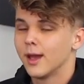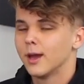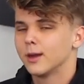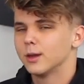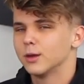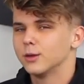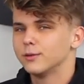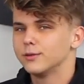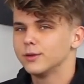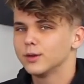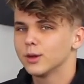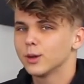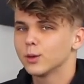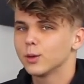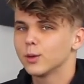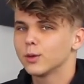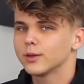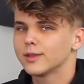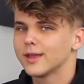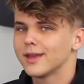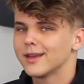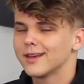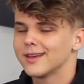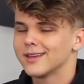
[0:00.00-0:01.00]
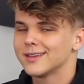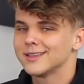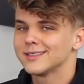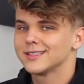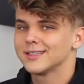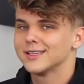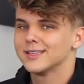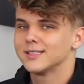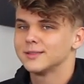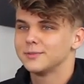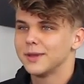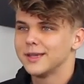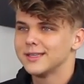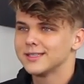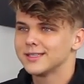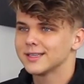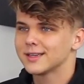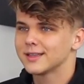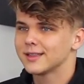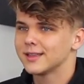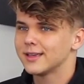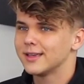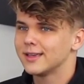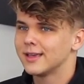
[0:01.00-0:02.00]
Now if you don't know what that is, it's
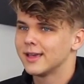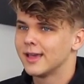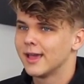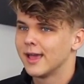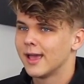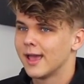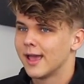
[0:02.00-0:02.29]
basically